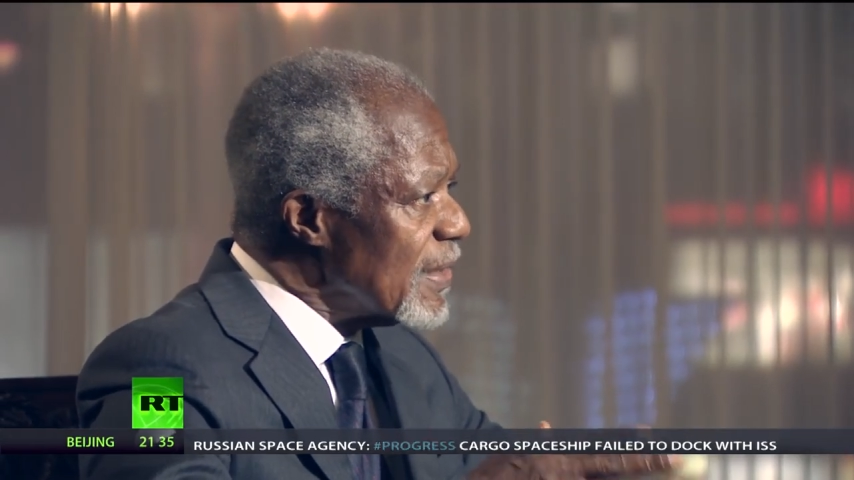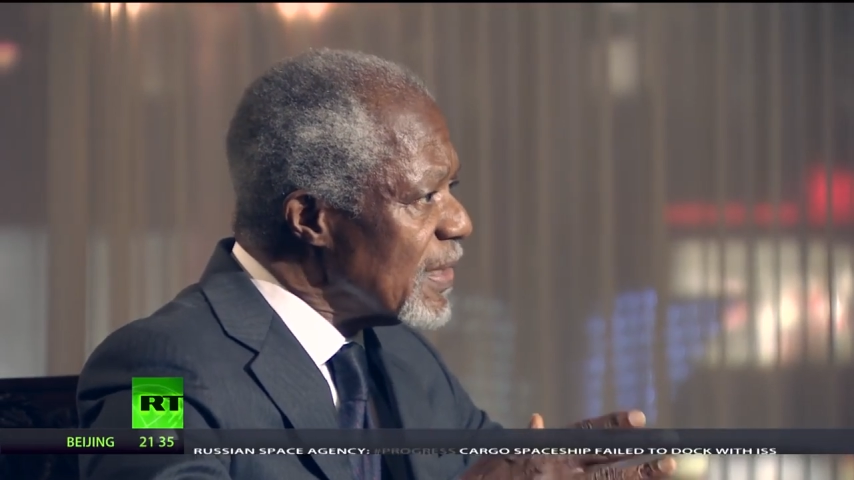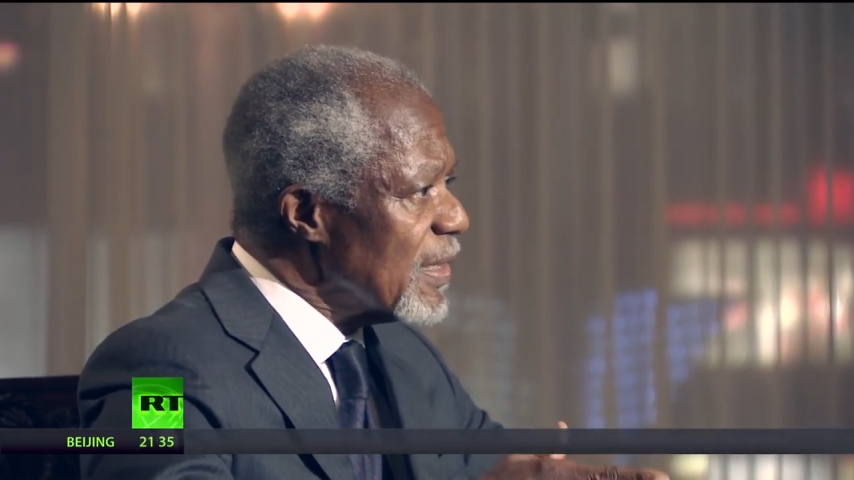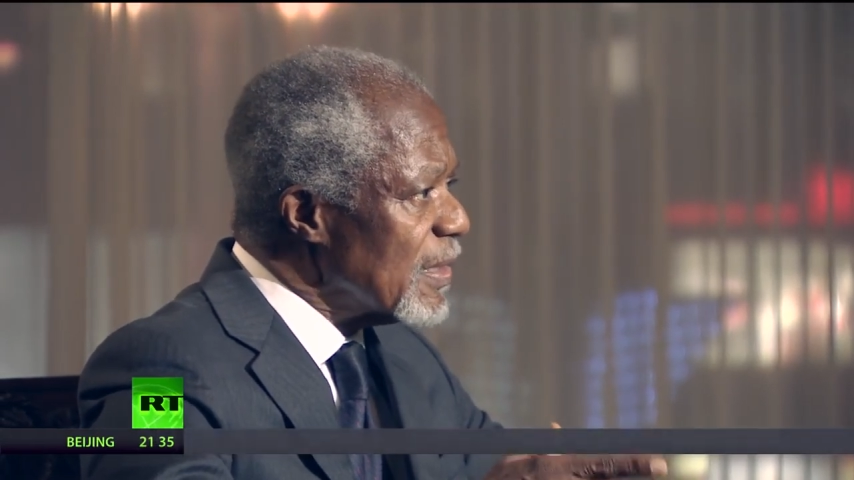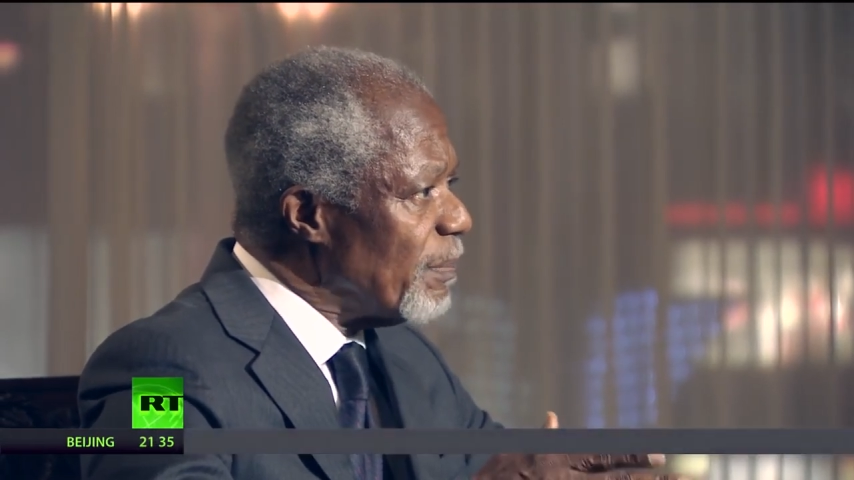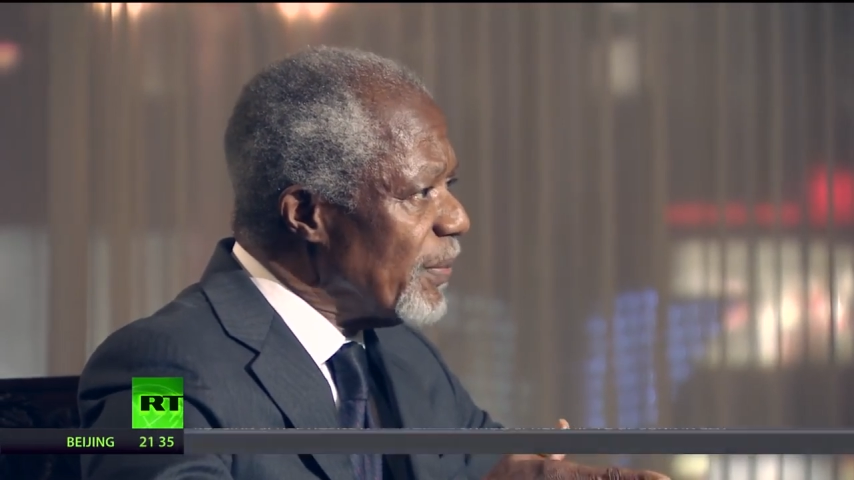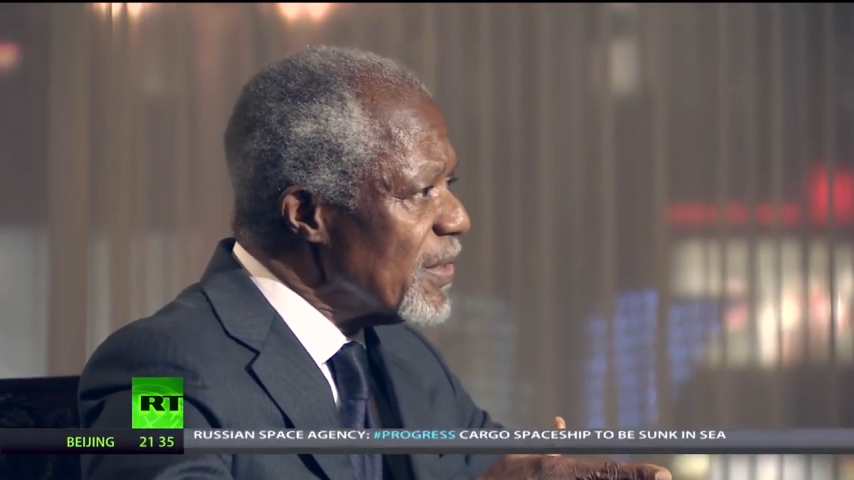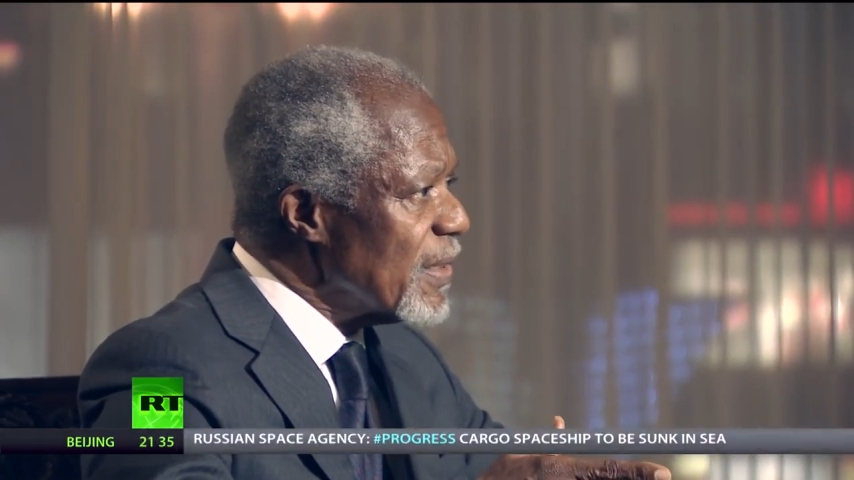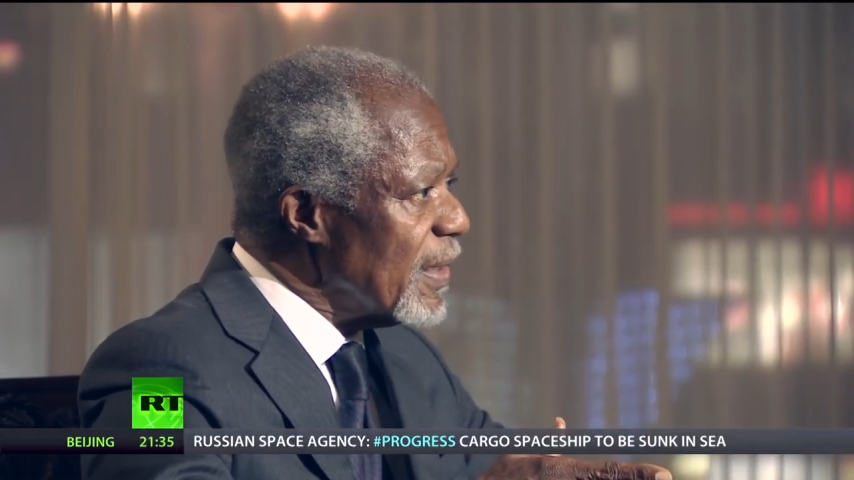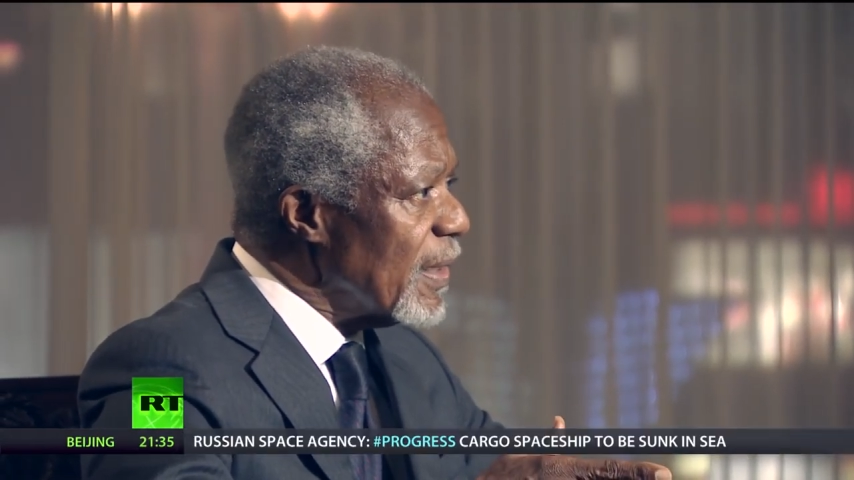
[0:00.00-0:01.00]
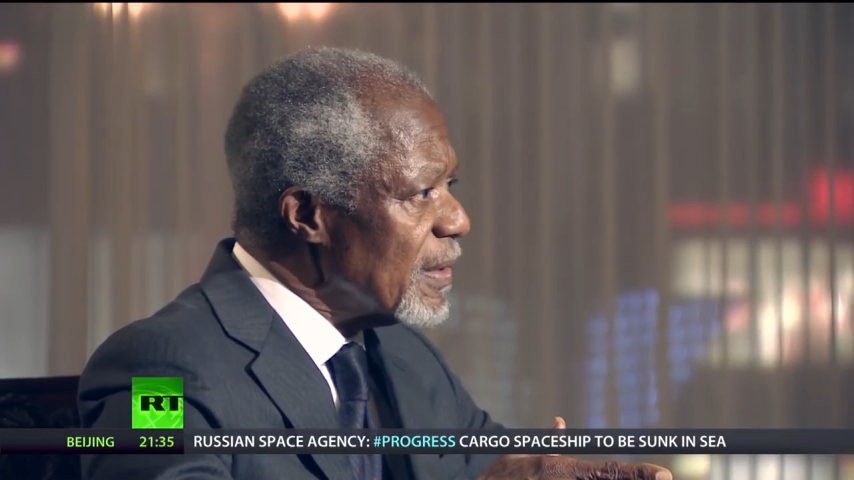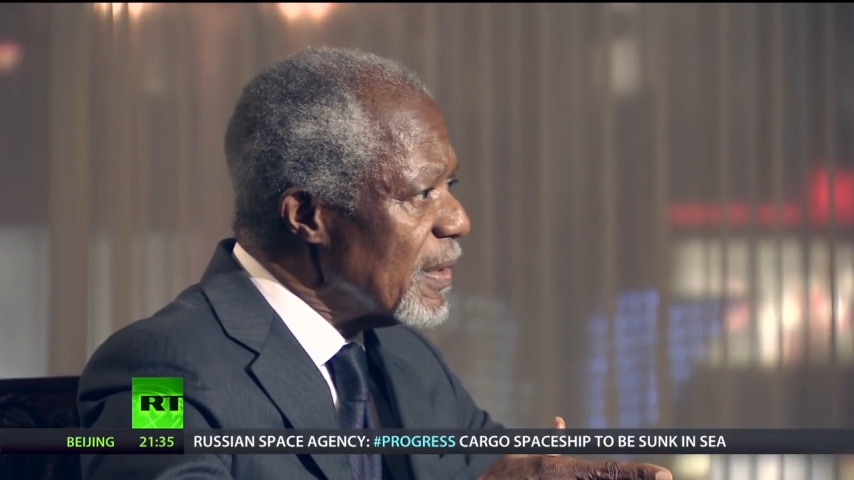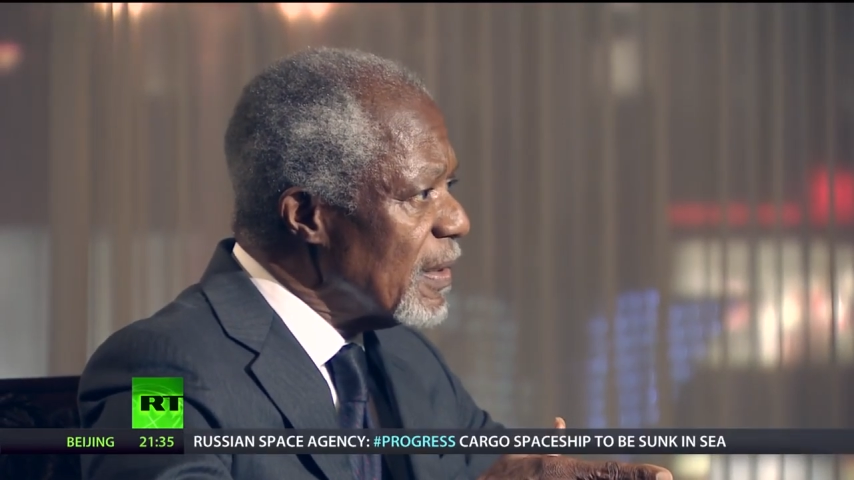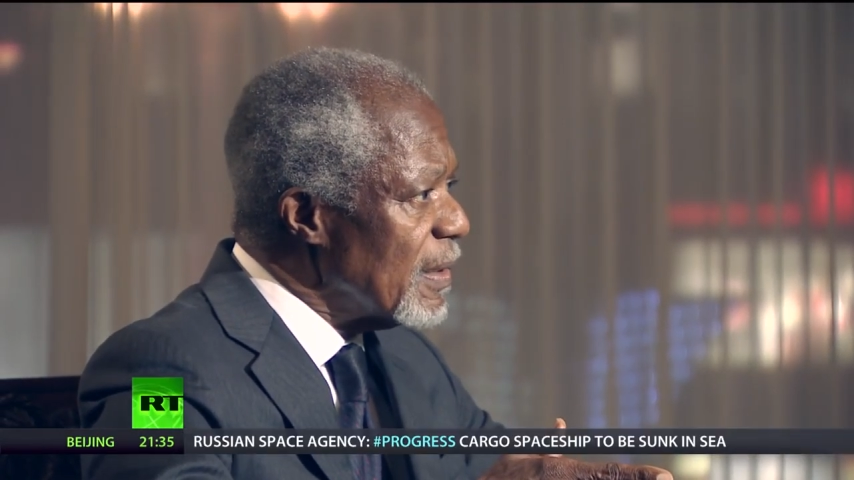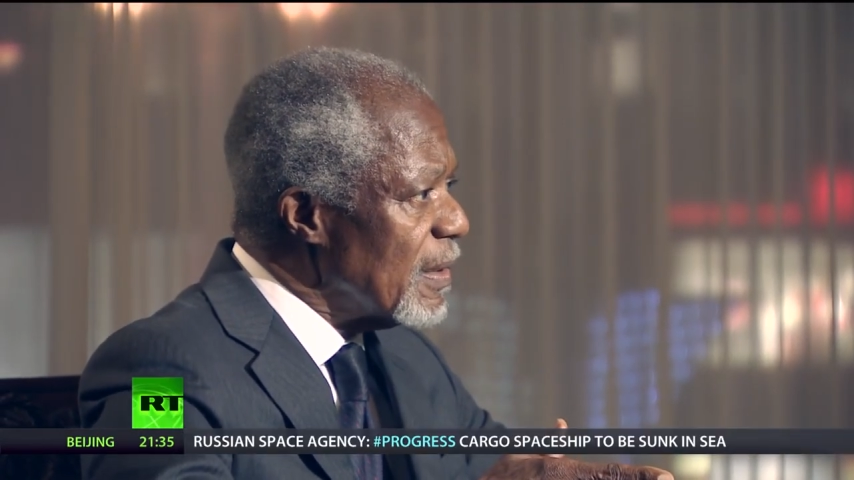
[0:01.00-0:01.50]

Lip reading: it sets a precedent.